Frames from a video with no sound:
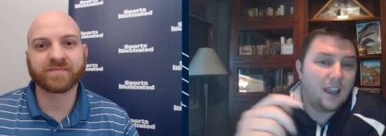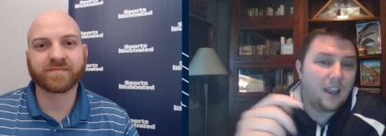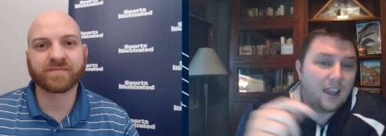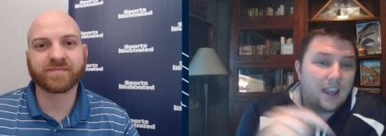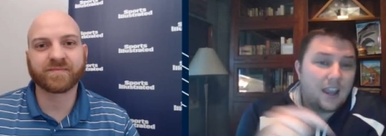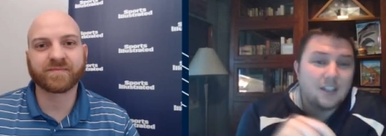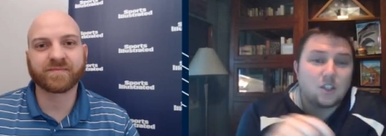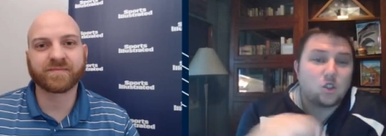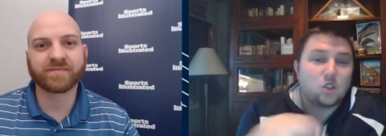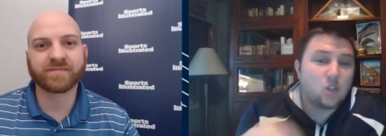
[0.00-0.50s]

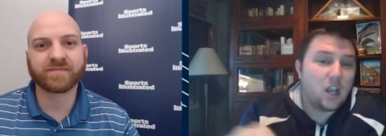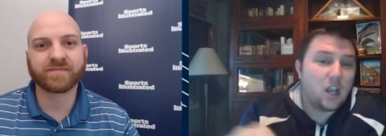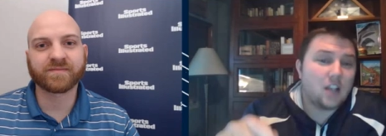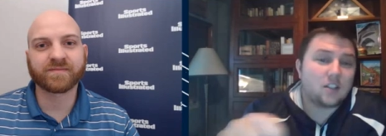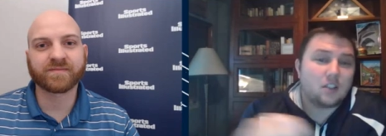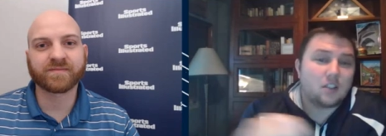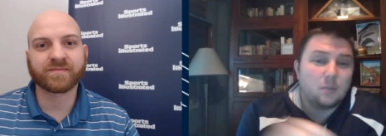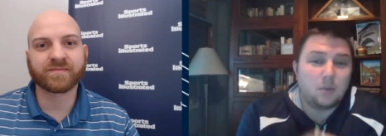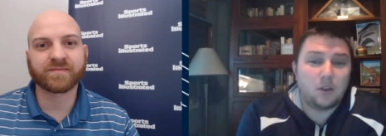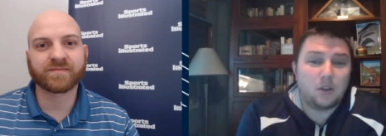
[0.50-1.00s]
Speaker 1: He has a
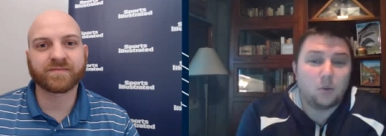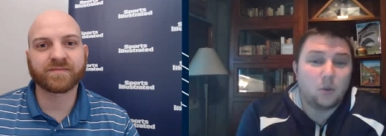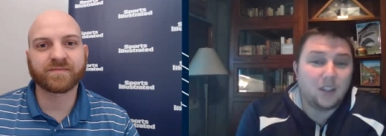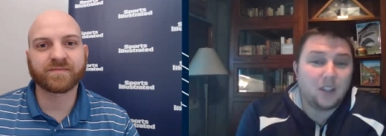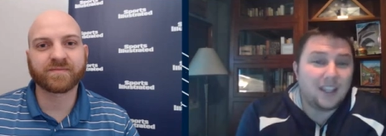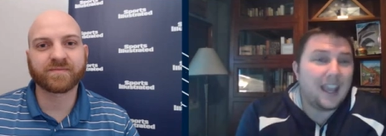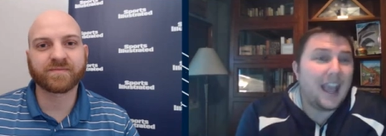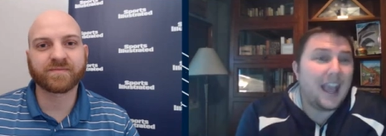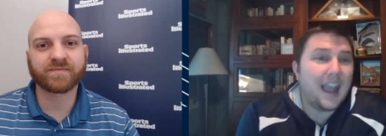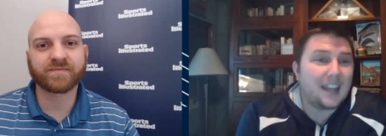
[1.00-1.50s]
chance to be
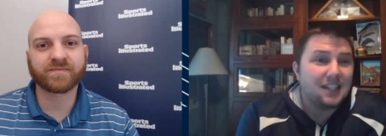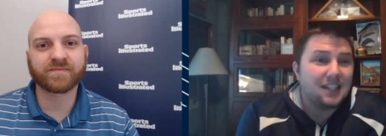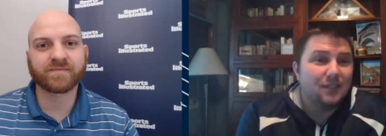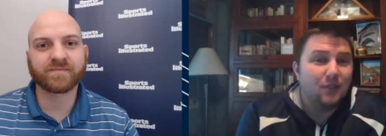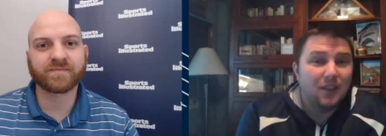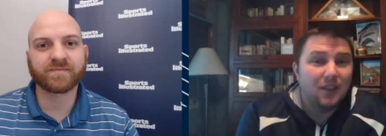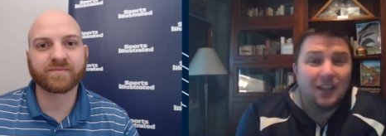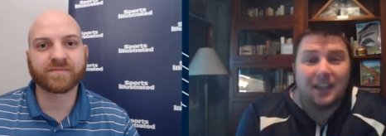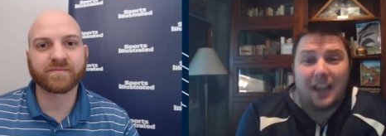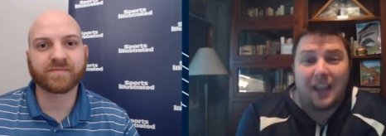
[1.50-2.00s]
really
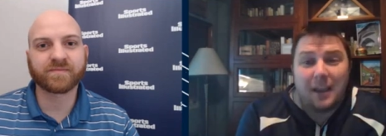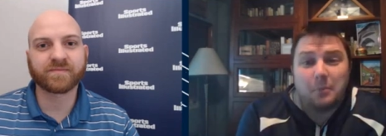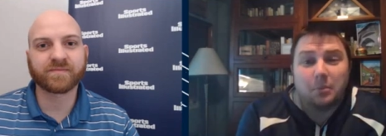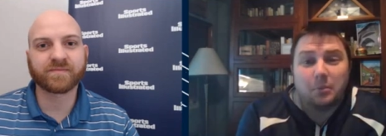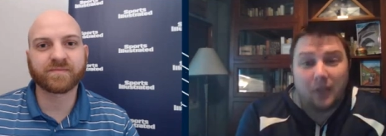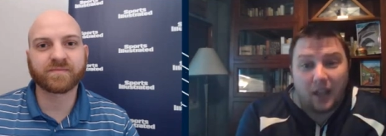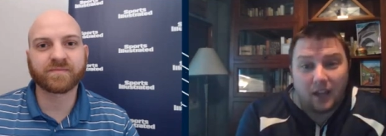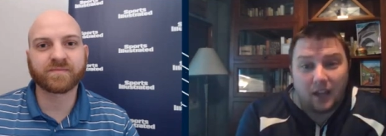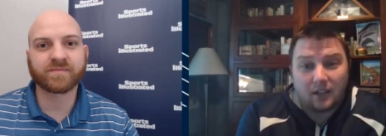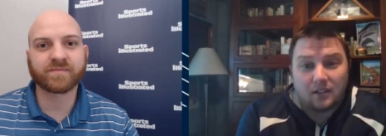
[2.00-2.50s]
active in the game
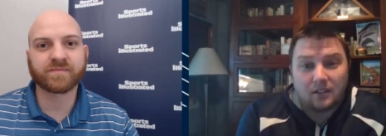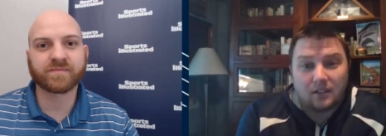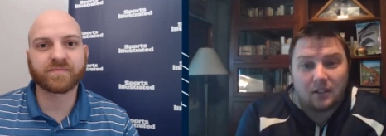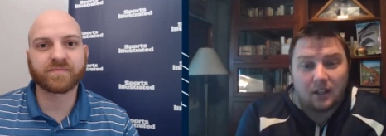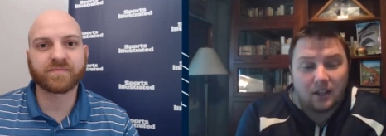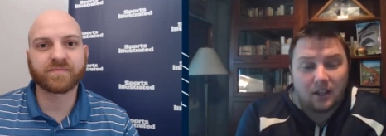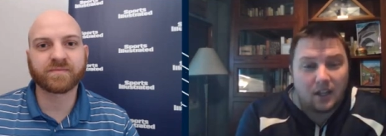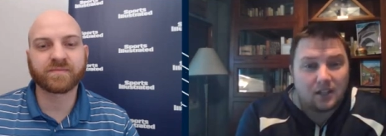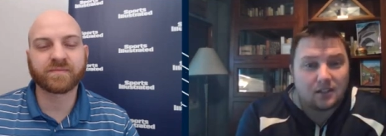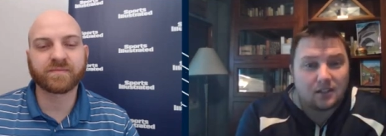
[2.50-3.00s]
plan."
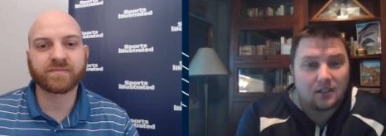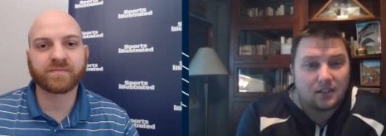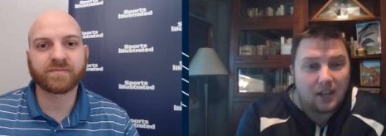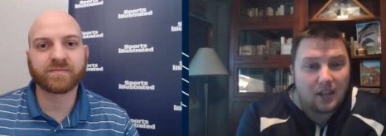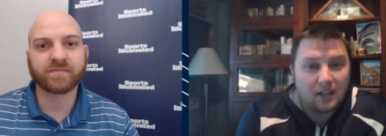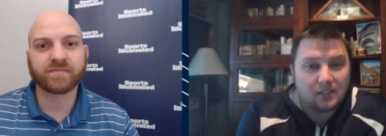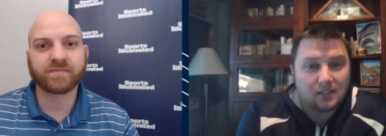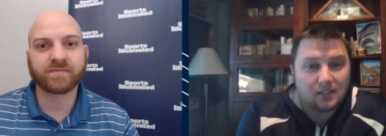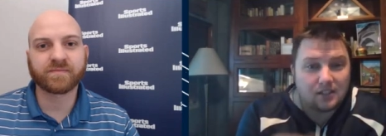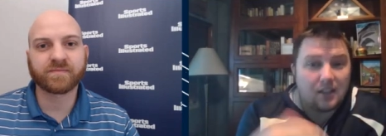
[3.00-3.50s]
against the
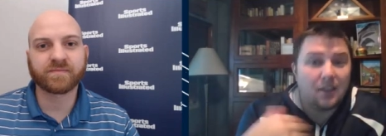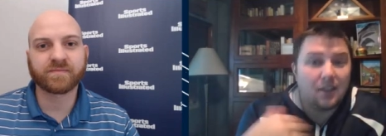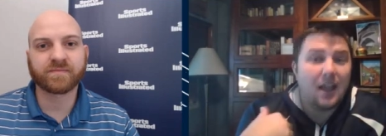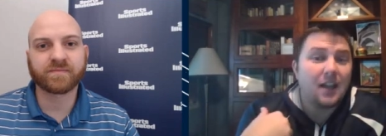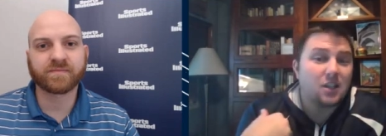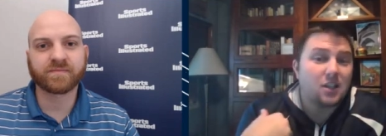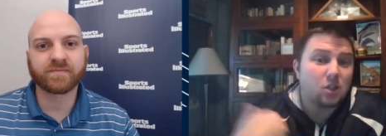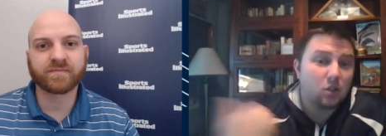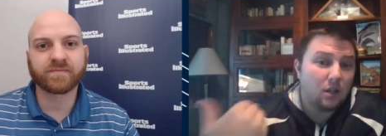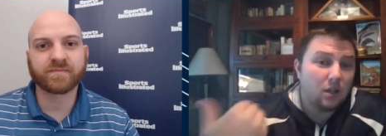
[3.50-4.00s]
Texans. And
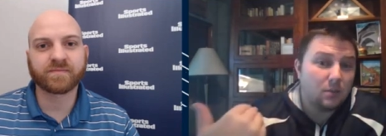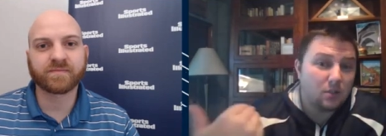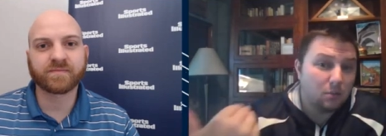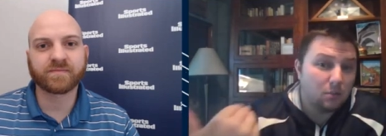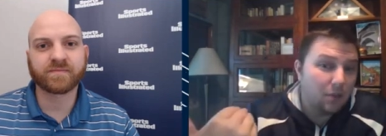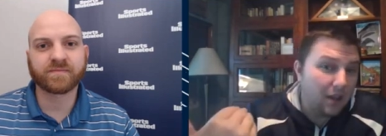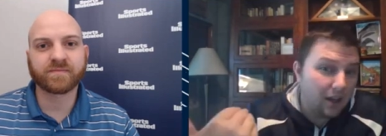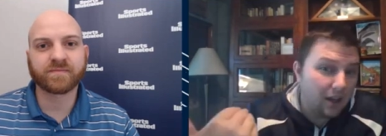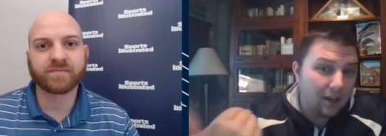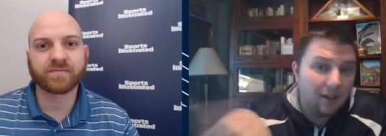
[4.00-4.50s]
that screams
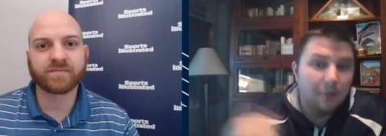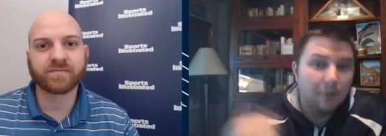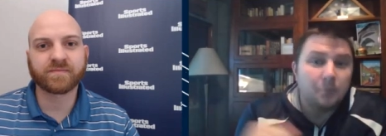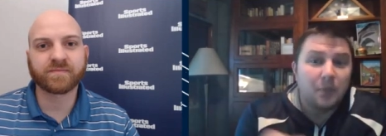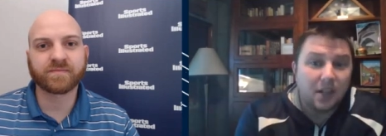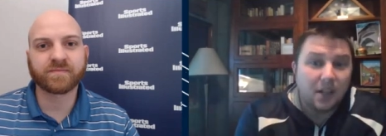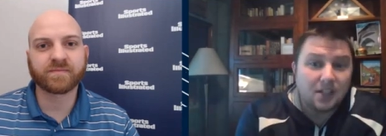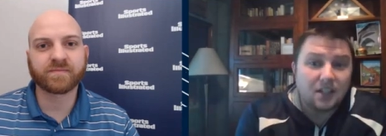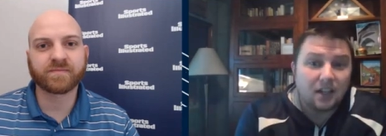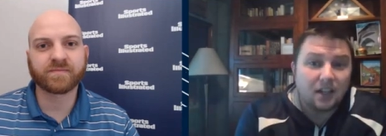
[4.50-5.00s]
to me
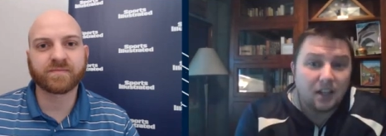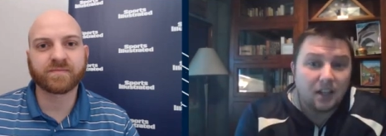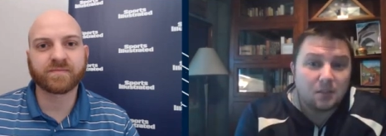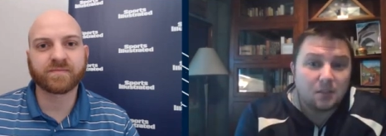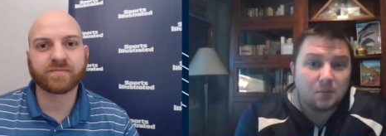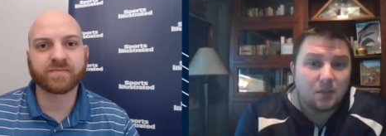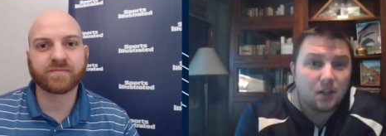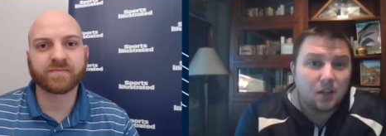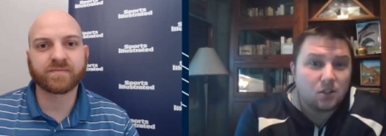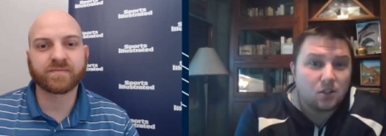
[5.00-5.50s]
that he's going to get
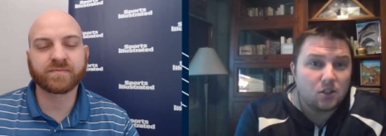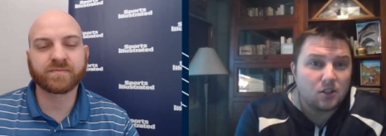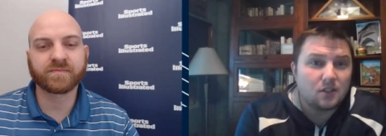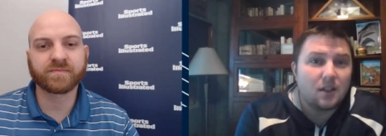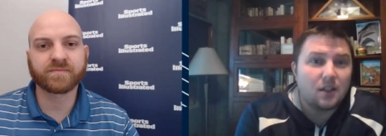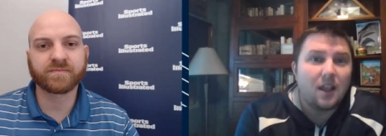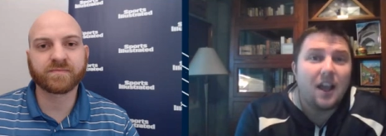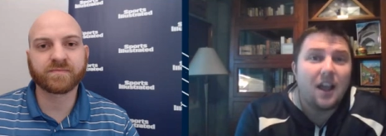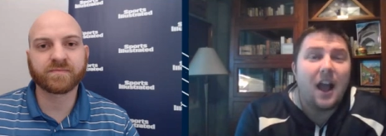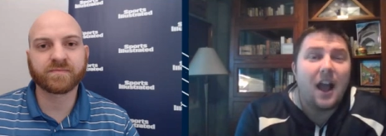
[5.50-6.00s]
some
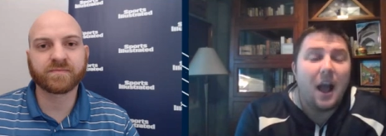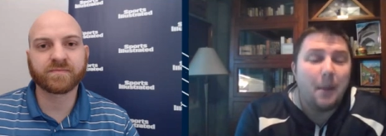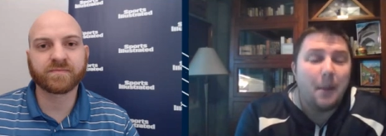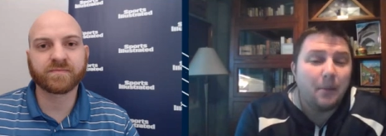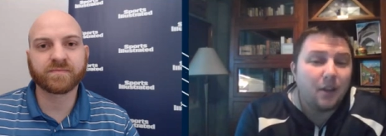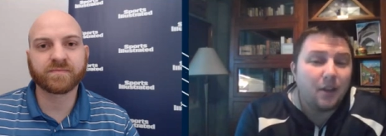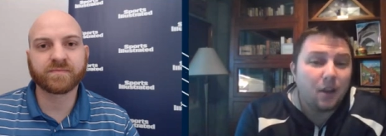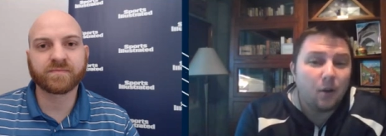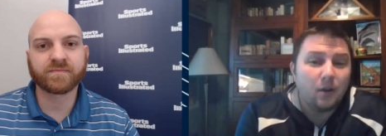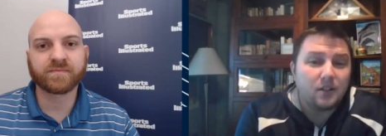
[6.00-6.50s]
touches. I'm
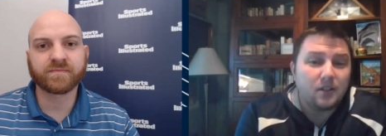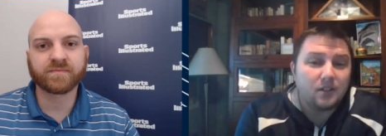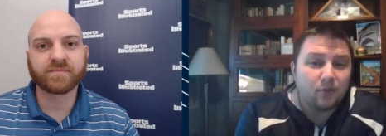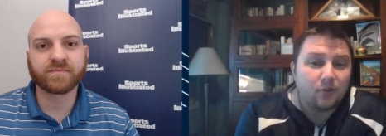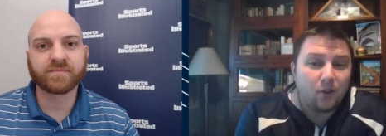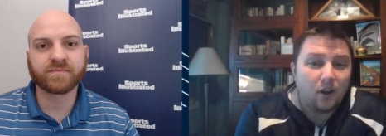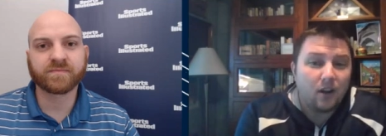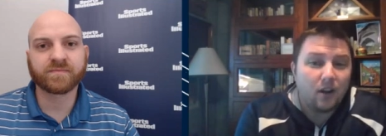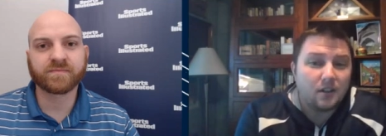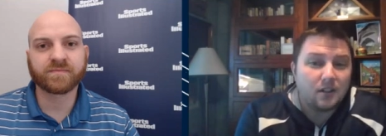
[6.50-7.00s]
going to go as
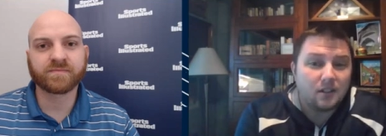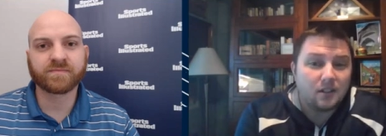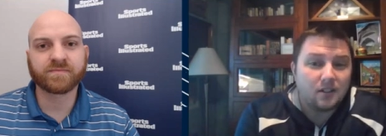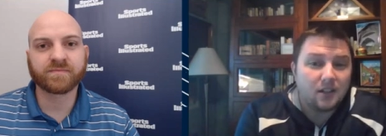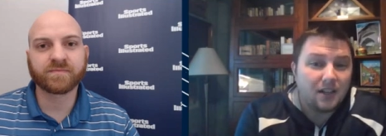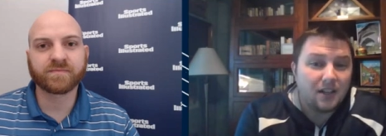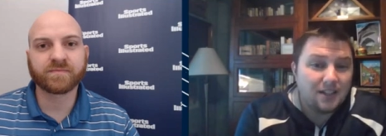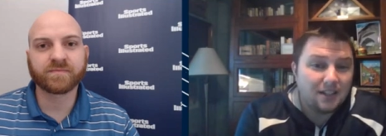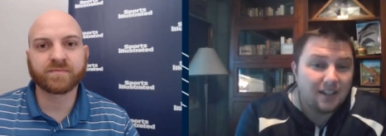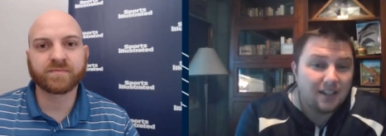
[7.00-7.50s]
far as to
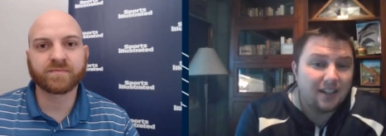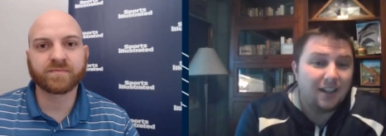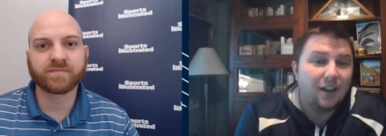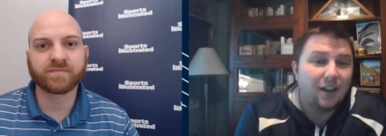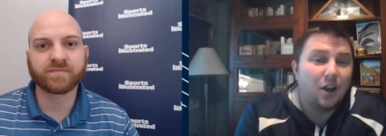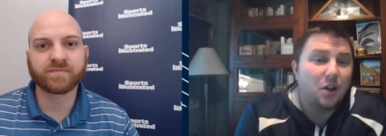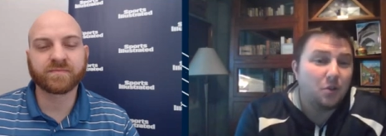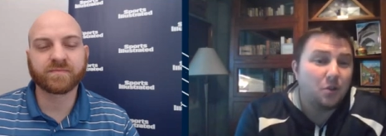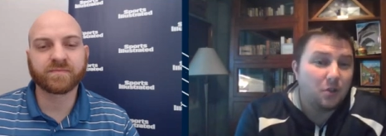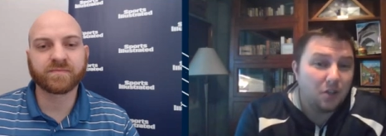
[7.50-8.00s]
say he's going to get
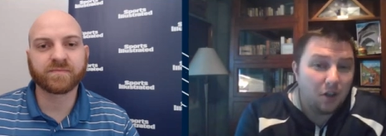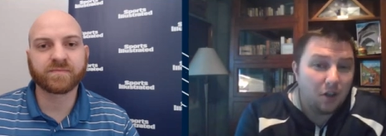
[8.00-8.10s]
100